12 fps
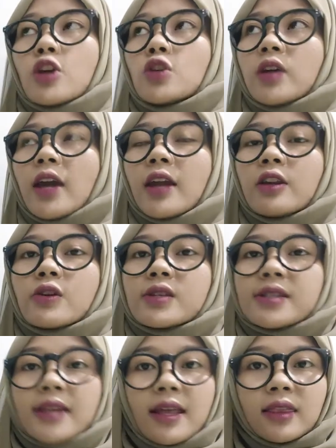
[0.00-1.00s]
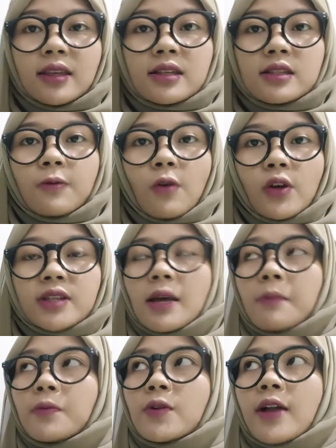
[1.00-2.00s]
You can use sentence, for
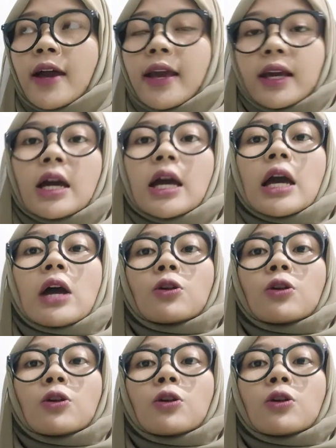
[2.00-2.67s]
example, like,